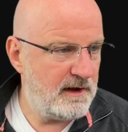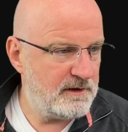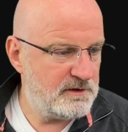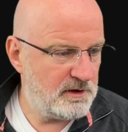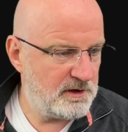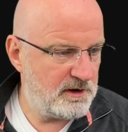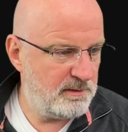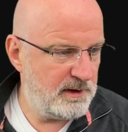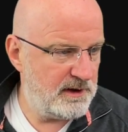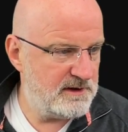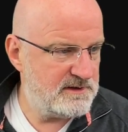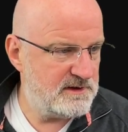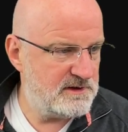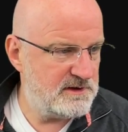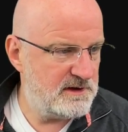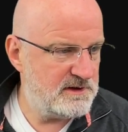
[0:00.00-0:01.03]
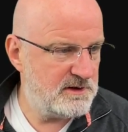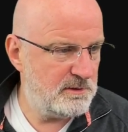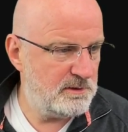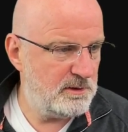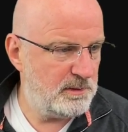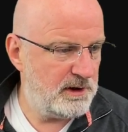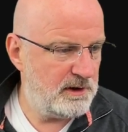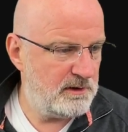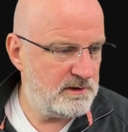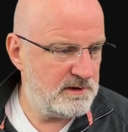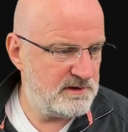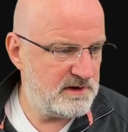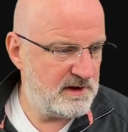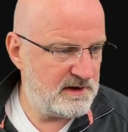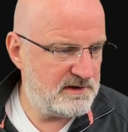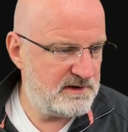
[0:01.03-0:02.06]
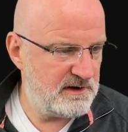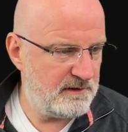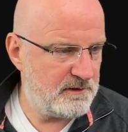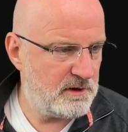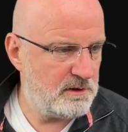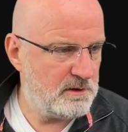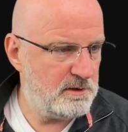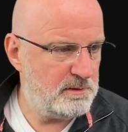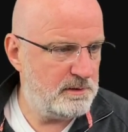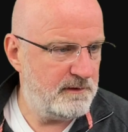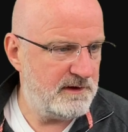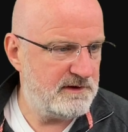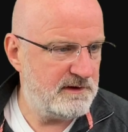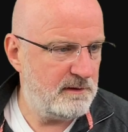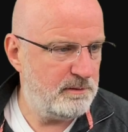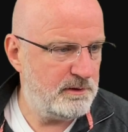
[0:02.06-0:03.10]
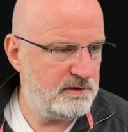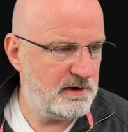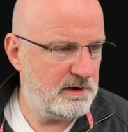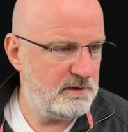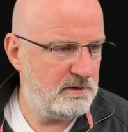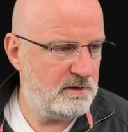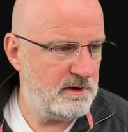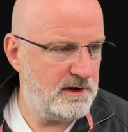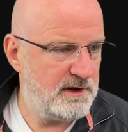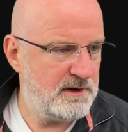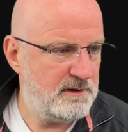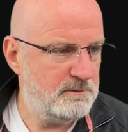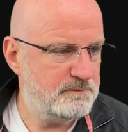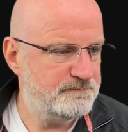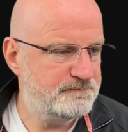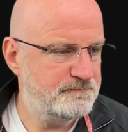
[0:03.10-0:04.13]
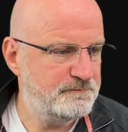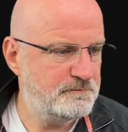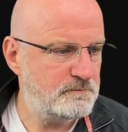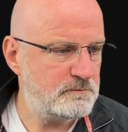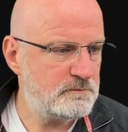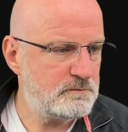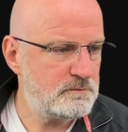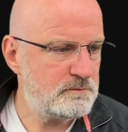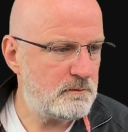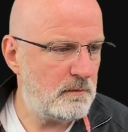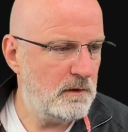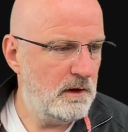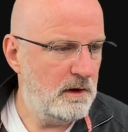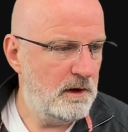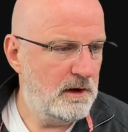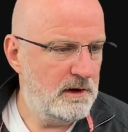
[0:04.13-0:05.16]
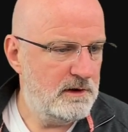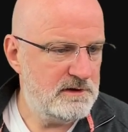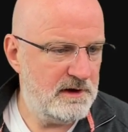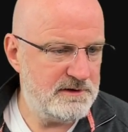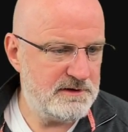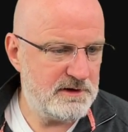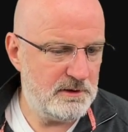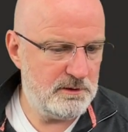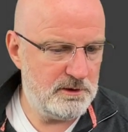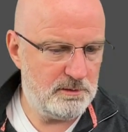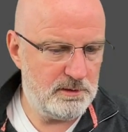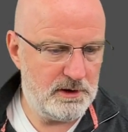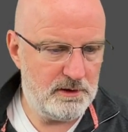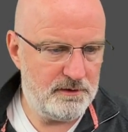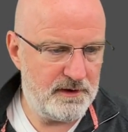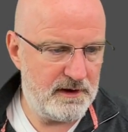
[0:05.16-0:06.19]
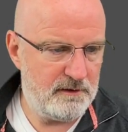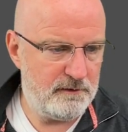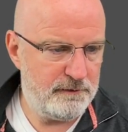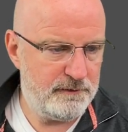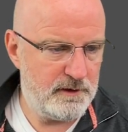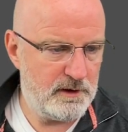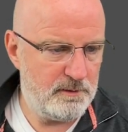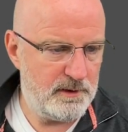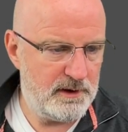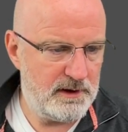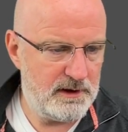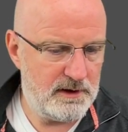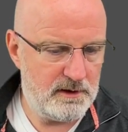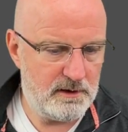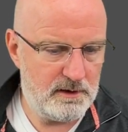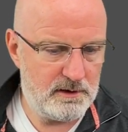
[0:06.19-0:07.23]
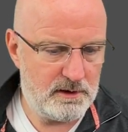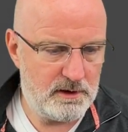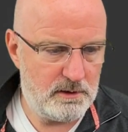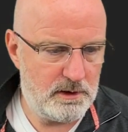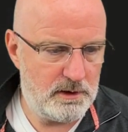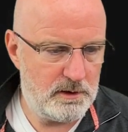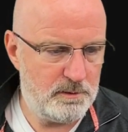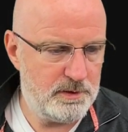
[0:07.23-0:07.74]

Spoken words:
in that document says you need to go and upload it. So you can see I've got a couple of examples here already. So go and upload that from here and go